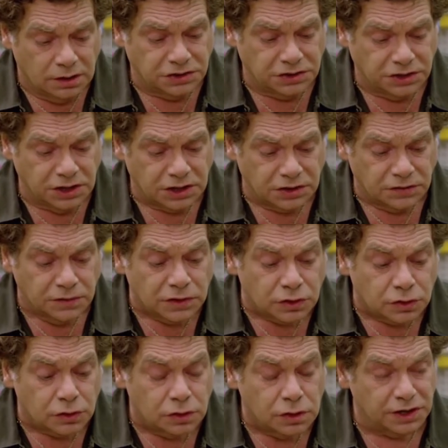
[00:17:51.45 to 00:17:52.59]

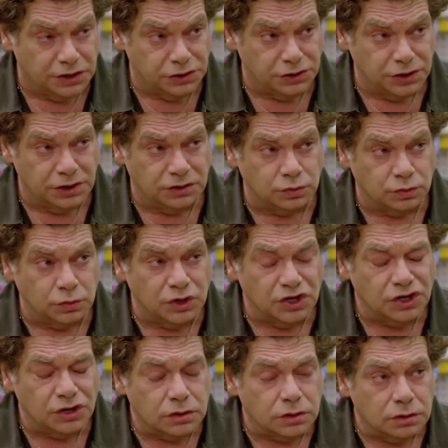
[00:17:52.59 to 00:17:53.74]
six-foot cookie sheets, would
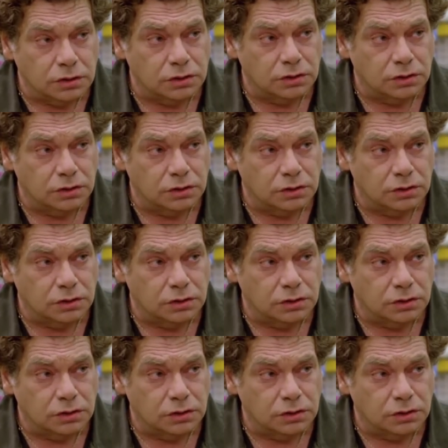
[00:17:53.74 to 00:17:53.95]
you?